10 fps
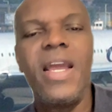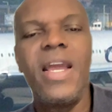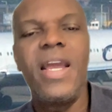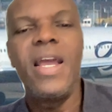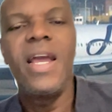and
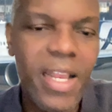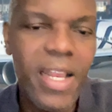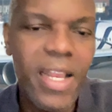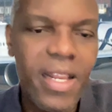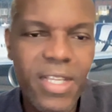all that kind of
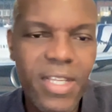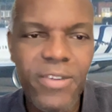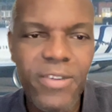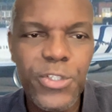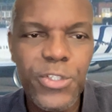good
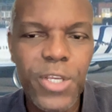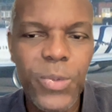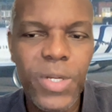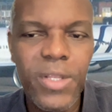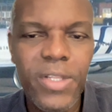stuff, and show you
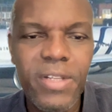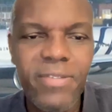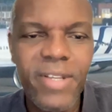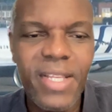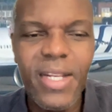what all the different,